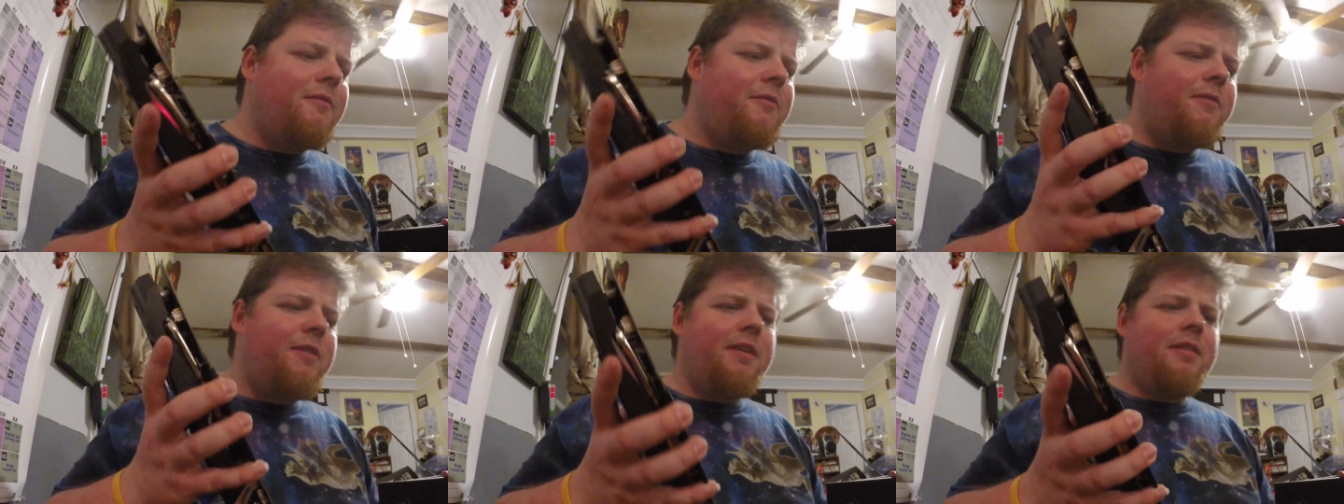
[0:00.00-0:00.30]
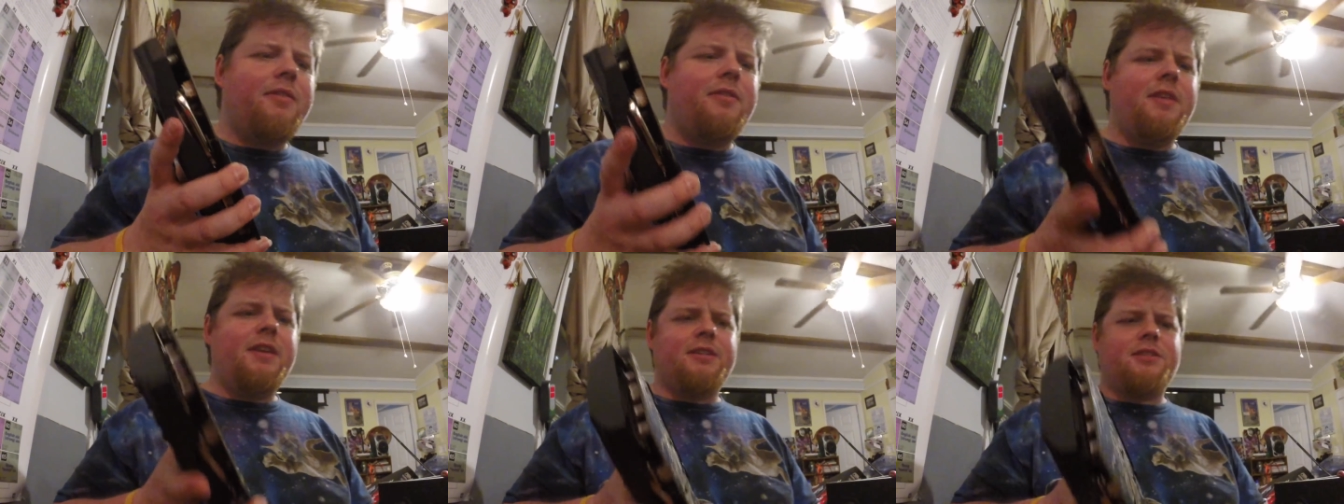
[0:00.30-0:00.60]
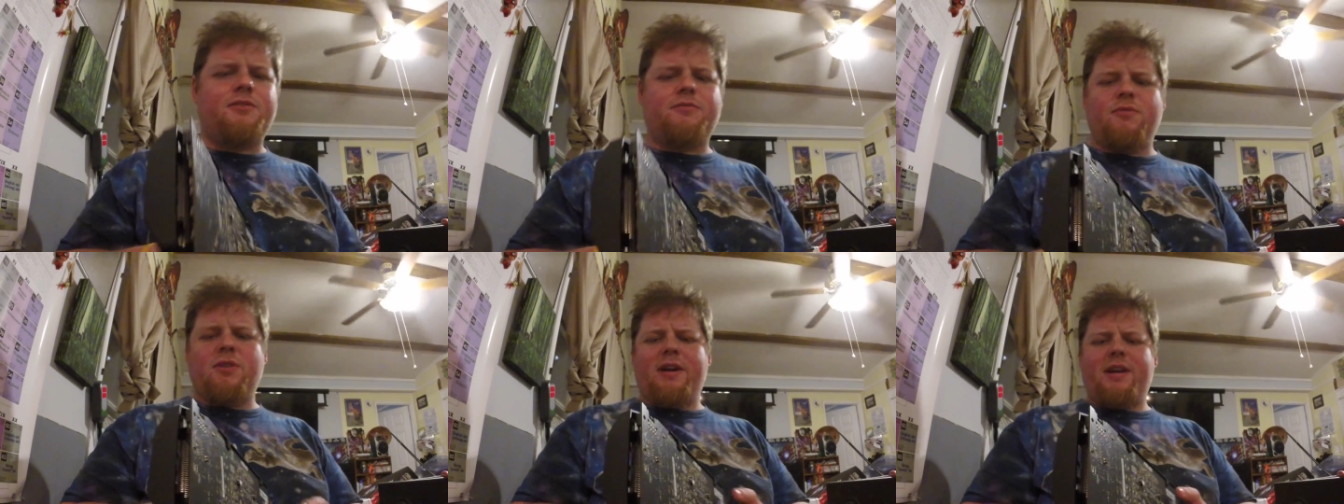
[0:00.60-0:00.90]
fit
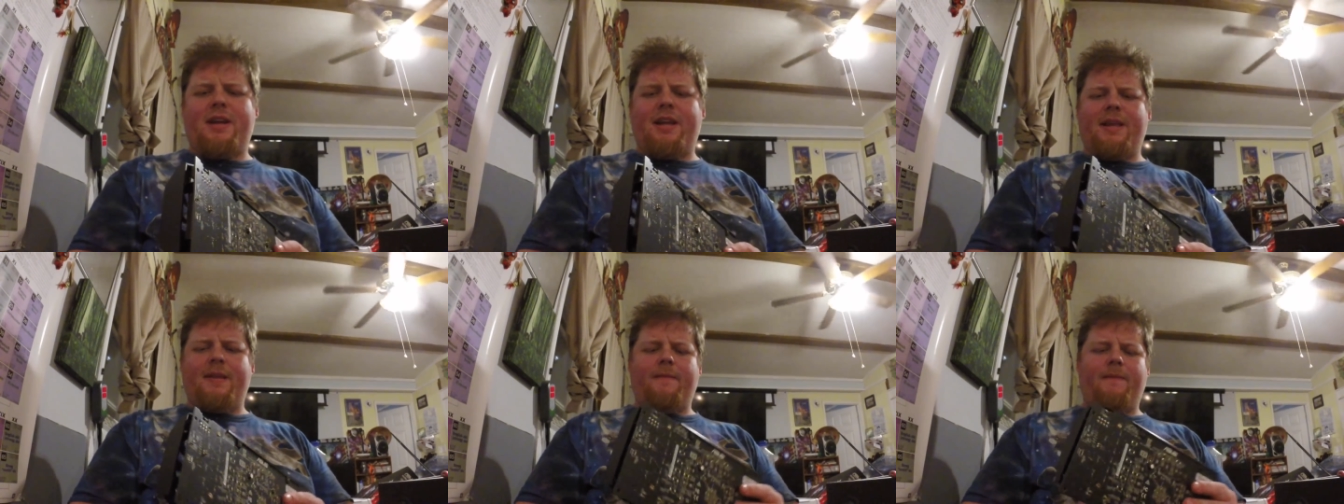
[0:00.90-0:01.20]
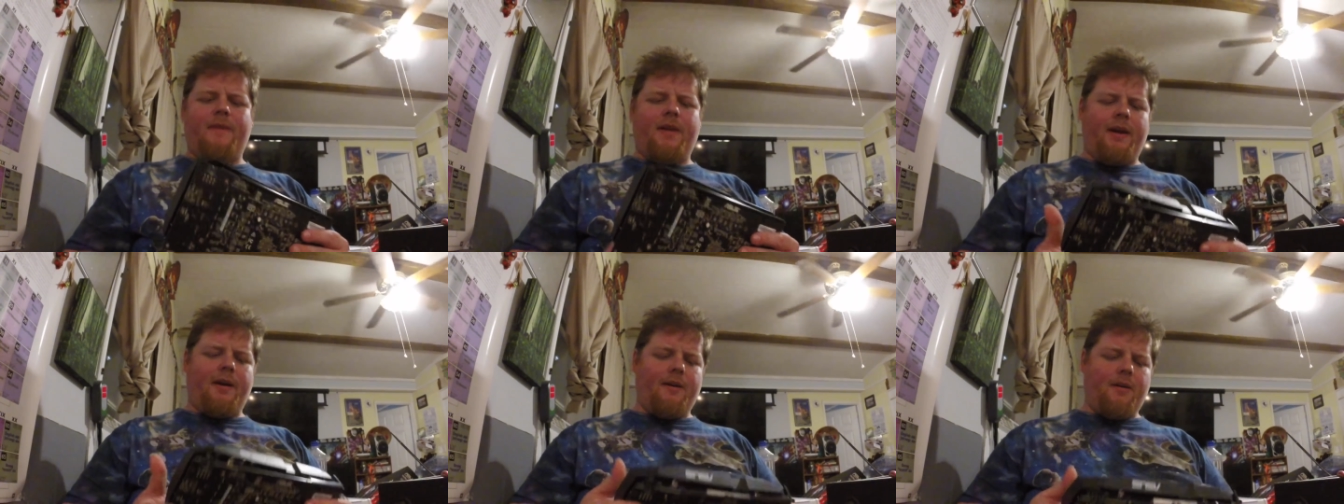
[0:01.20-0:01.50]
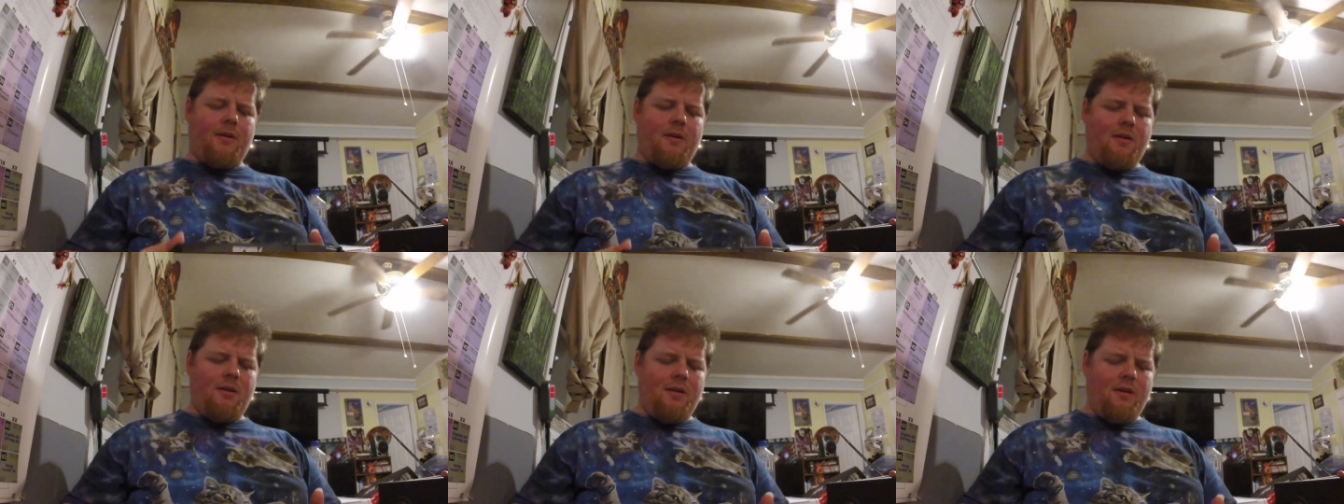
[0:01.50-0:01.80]
this right in
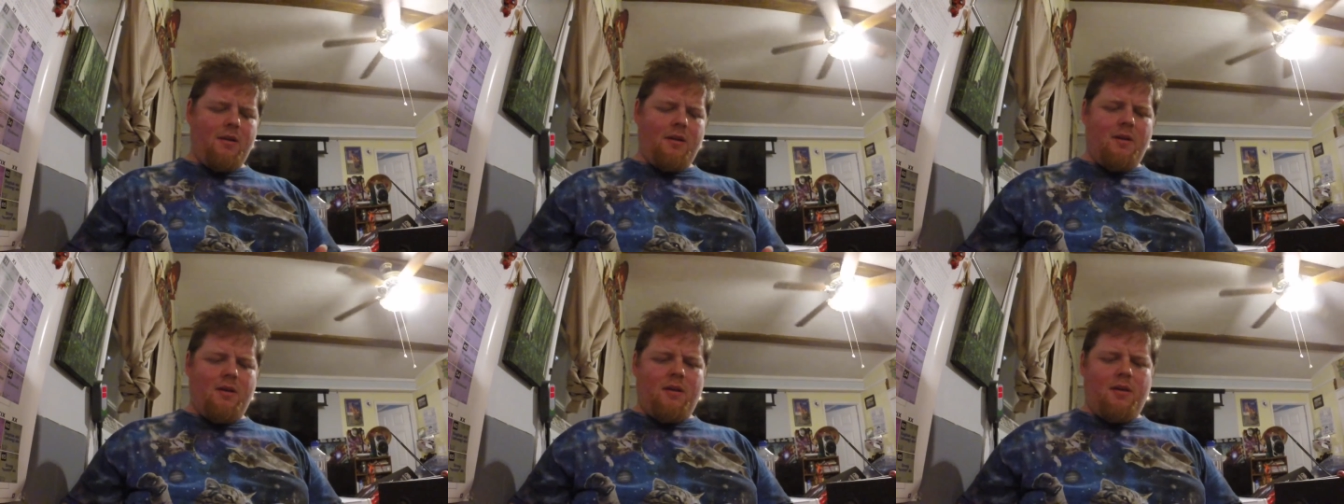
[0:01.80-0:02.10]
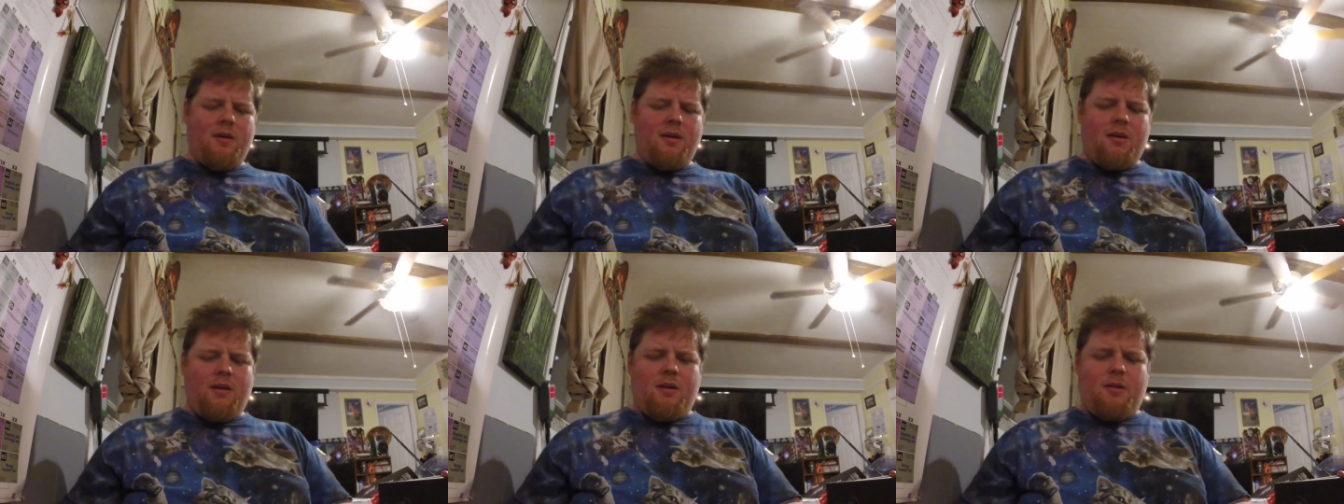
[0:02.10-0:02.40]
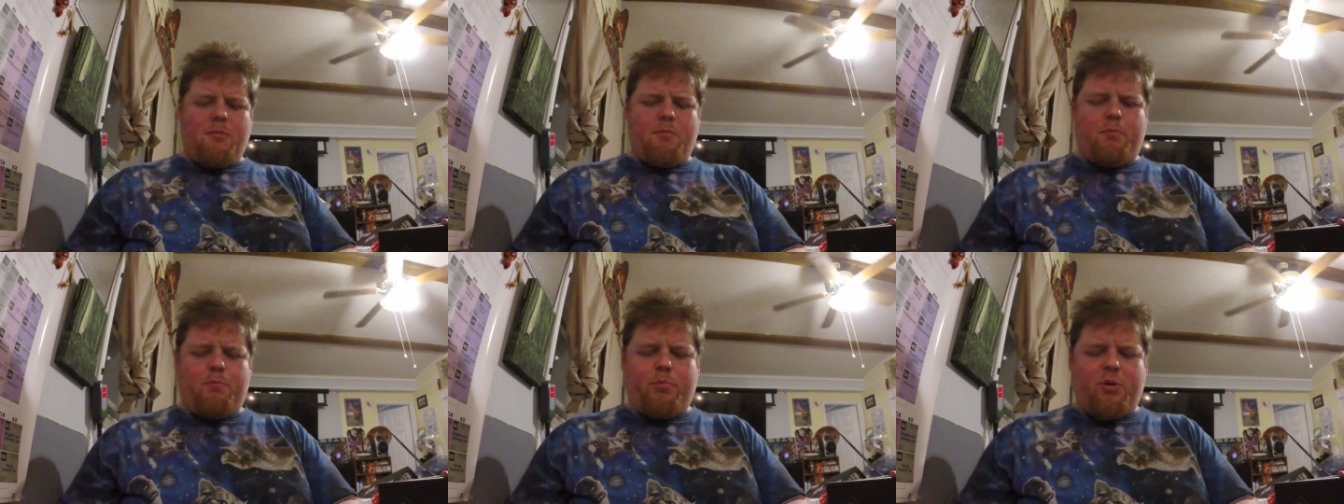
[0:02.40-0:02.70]
there.
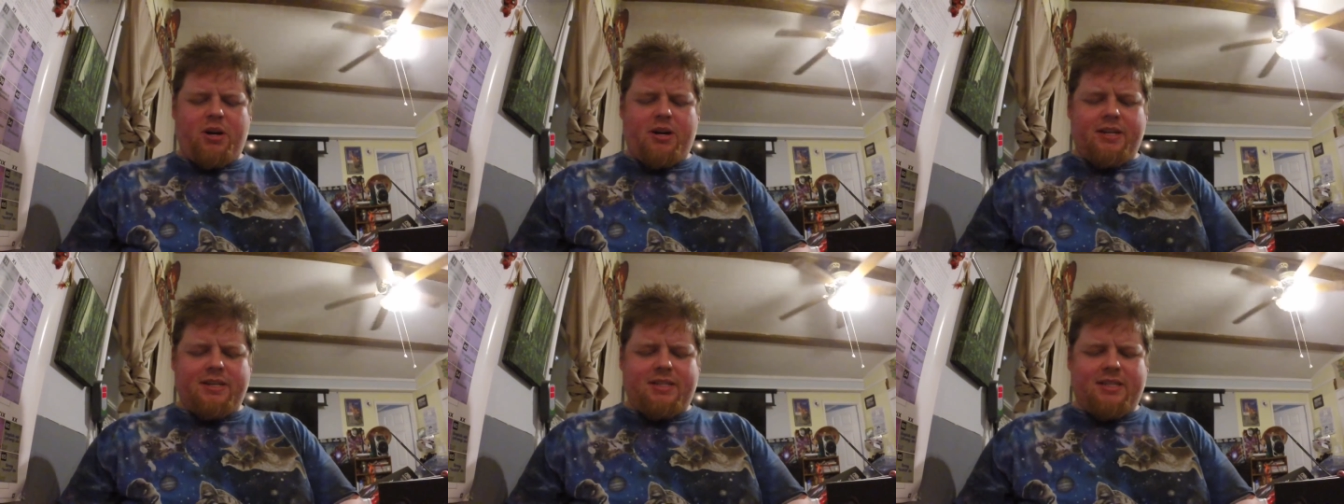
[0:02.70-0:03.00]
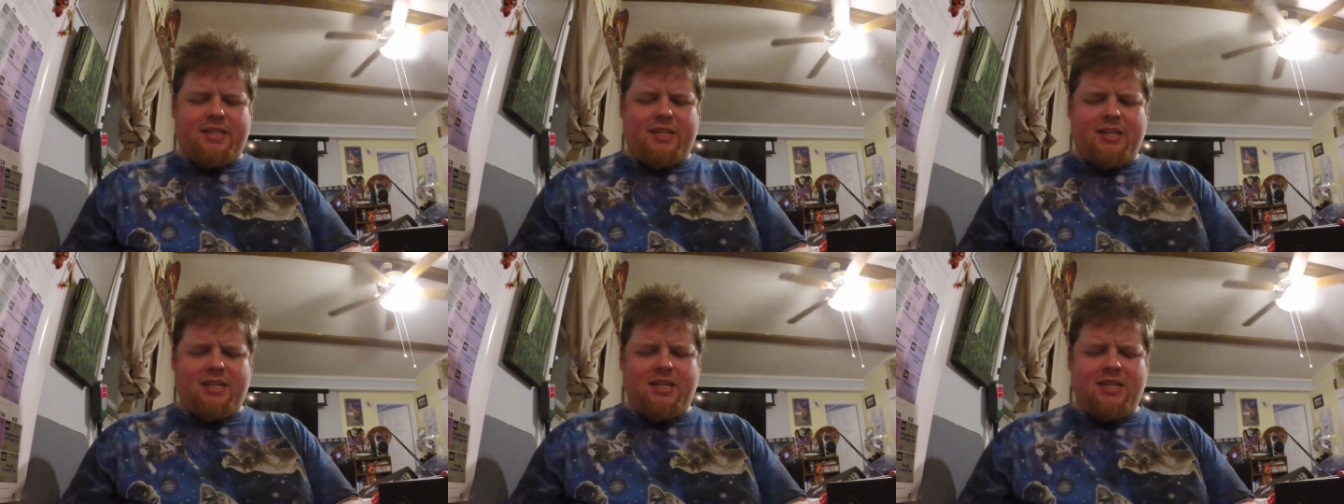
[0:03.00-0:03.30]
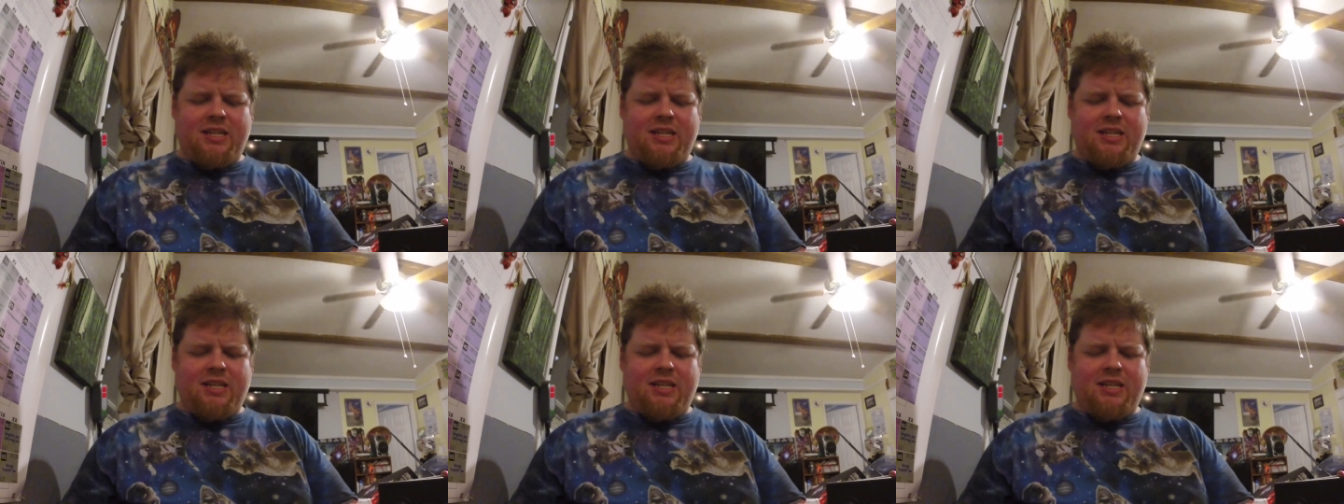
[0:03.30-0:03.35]
But